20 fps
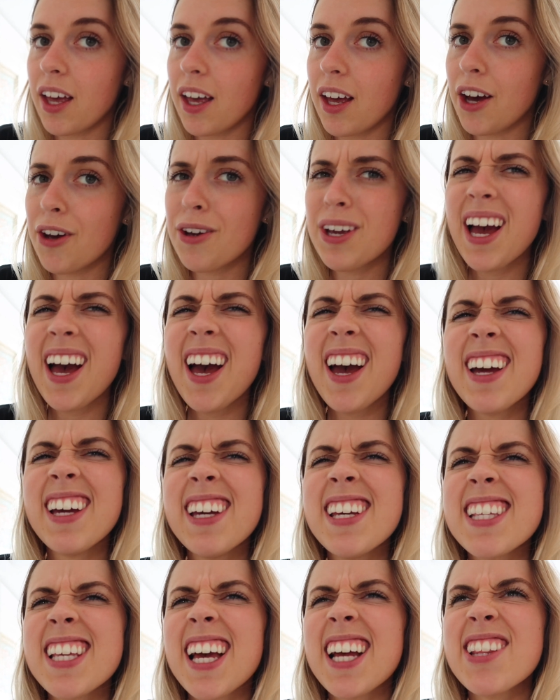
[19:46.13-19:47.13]
Oh yeah, it
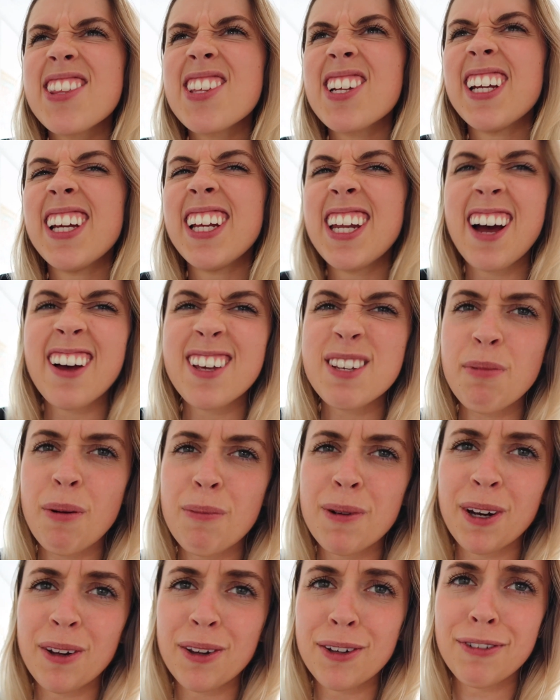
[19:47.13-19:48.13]
is actually. Now's
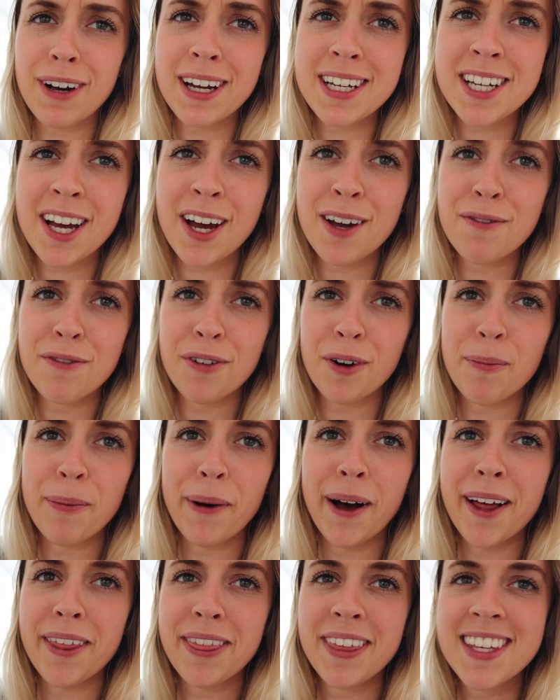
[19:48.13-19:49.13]
probably not the right time for a
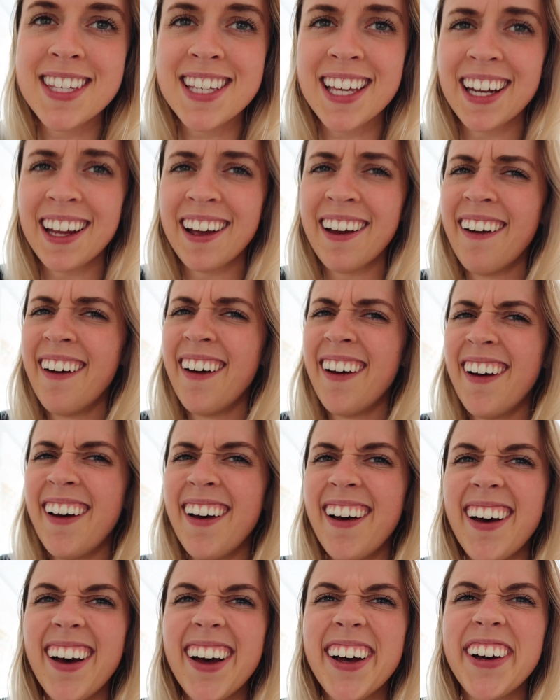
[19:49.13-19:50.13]
bath, isn't it?
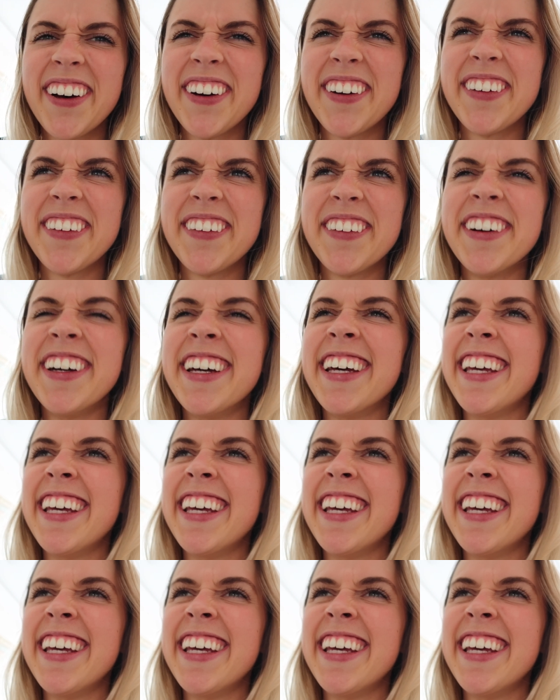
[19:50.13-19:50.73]
Oh.